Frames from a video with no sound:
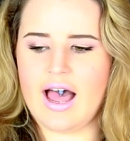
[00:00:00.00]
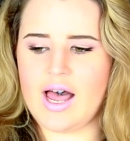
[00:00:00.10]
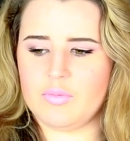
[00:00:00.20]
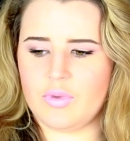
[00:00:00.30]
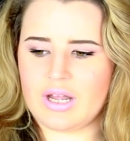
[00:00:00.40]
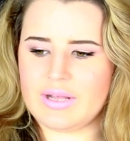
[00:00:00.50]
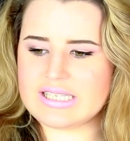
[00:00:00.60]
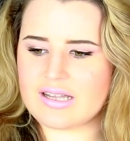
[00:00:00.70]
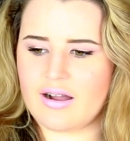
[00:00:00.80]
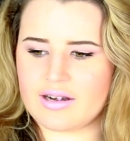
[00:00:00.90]
When I
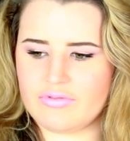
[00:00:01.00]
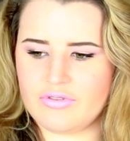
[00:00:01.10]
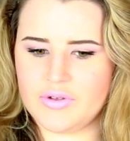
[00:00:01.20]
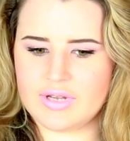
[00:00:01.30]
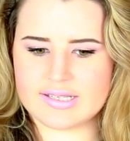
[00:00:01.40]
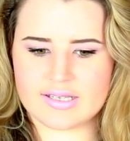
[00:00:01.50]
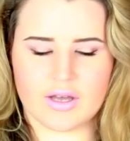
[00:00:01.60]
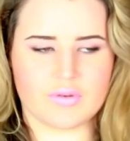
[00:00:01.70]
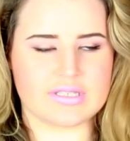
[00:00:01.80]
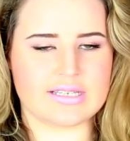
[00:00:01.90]
went to Cardiff a few days
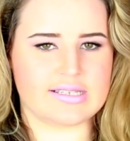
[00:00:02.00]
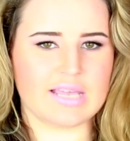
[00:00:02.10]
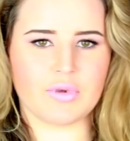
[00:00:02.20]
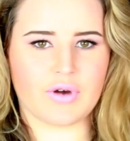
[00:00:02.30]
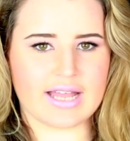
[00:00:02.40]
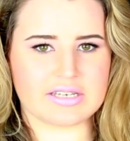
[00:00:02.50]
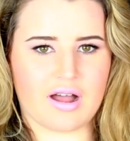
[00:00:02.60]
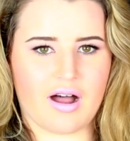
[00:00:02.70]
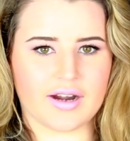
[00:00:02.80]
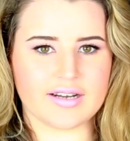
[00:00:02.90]
ago, it was to see Miranda
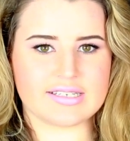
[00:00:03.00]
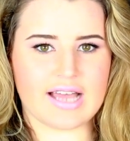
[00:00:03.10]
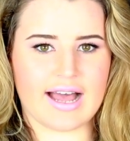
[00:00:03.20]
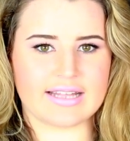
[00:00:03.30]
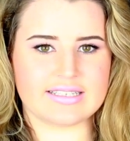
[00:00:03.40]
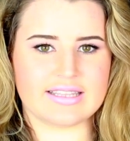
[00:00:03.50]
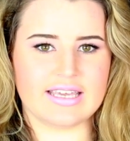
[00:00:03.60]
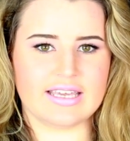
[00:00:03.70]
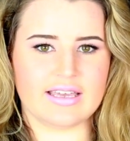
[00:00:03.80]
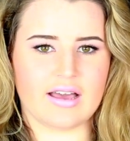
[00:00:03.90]
Hart at
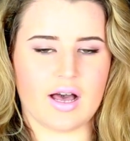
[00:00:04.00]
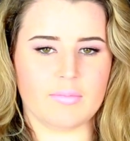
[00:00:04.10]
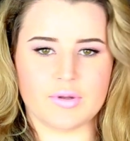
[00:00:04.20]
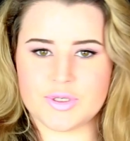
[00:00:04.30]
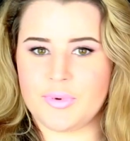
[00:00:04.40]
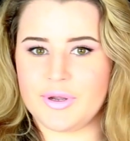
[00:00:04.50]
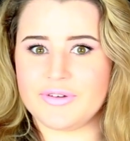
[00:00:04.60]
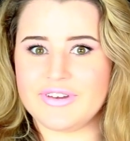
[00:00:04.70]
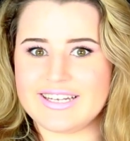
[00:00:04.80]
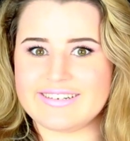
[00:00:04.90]
the
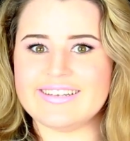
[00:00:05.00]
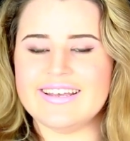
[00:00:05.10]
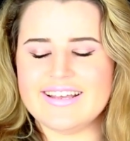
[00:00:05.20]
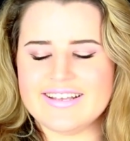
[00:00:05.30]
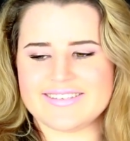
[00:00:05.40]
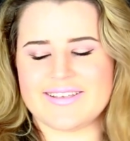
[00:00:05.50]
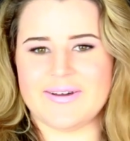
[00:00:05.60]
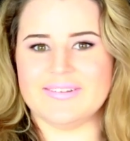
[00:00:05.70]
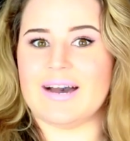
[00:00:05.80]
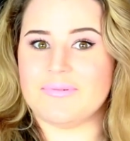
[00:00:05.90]
Motorpoint Arena,
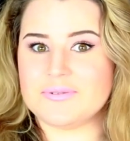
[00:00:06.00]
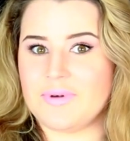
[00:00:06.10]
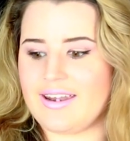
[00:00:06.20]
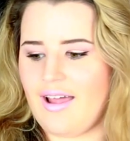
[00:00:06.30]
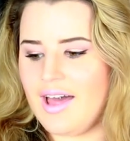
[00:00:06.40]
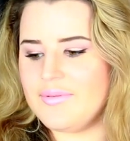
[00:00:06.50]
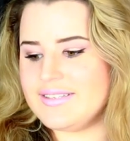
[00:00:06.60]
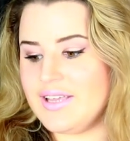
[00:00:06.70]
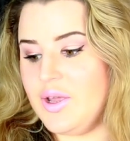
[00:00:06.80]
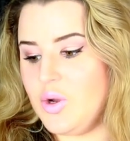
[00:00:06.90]
so that was when I
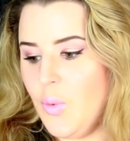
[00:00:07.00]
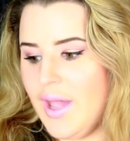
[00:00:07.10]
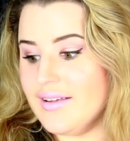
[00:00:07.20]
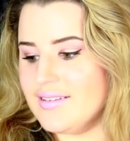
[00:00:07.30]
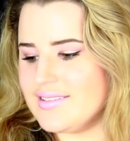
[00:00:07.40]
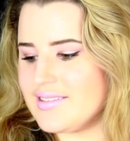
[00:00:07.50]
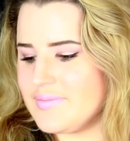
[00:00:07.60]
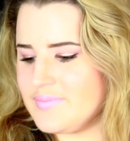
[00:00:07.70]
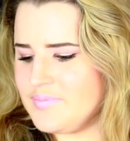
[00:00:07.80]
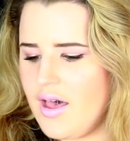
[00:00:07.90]
was in
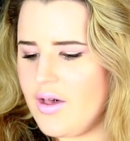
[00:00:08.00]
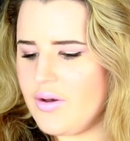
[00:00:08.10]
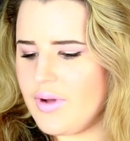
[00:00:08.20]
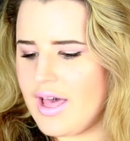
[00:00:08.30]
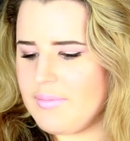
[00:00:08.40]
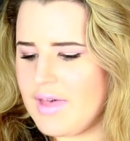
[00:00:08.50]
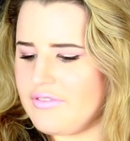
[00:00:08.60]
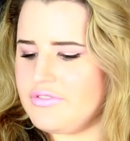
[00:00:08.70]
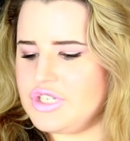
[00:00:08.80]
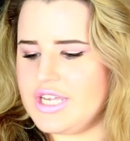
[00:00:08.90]
Wales.
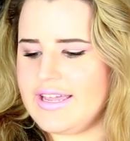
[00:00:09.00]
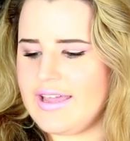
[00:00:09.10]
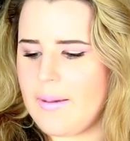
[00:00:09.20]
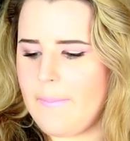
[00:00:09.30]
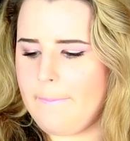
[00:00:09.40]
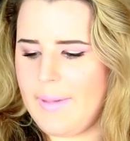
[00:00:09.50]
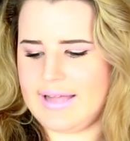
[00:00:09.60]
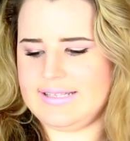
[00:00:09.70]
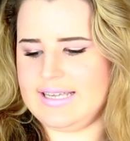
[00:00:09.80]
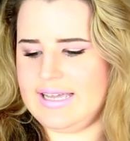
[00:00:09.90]
OMFG
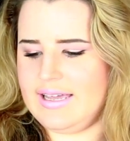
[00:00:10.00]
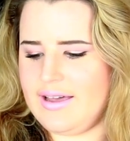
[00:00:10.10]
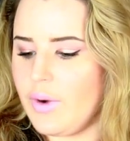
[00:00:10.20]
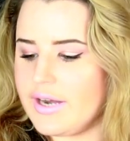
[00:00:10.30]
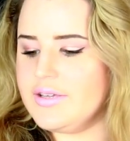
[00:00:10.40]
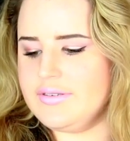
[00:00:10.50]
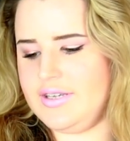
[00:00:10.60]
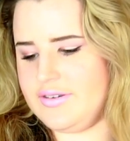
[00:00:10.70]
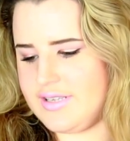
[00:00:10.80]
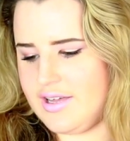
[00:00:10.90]
Patty, where do you
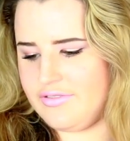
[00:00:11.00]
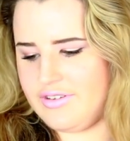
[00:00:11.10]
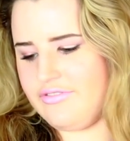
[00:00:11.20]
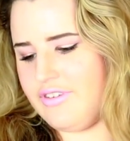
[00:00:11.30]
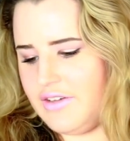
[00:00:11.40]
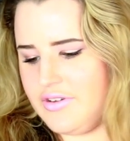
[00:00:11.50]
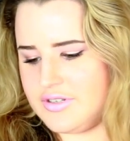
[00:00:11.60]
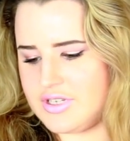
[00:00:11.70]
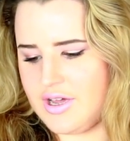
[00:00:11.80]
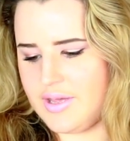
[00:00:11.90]
see yourself in 5
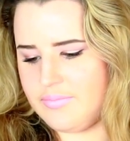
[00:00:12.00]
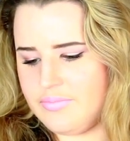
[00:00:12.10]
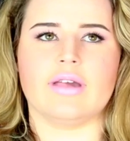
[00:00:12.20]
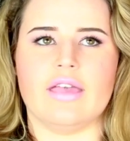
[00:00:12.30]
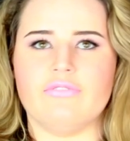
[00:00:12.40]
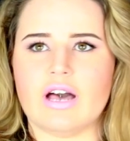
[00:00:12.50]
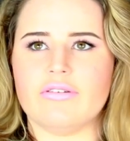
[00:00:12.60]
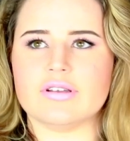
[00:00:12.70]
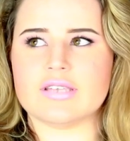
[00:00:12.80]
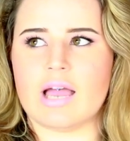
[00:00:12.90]
years time? Okay,
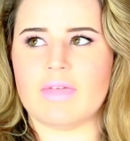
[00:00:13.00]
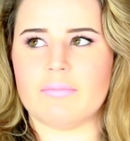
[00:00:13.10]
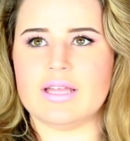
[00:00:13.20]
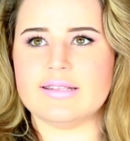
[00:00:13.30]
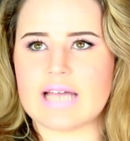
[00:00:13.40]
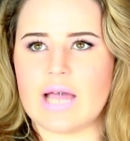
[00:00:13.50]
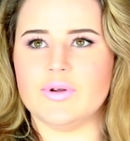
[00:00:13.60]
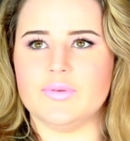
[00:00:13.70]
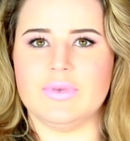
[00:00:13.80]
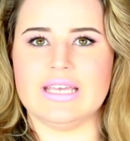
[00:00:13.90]
5 years time, that means I
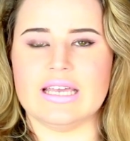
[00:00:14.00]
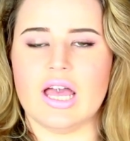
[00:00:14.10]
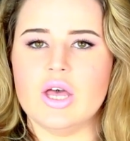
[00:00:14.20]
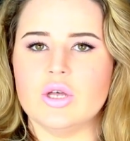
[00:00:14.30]
would be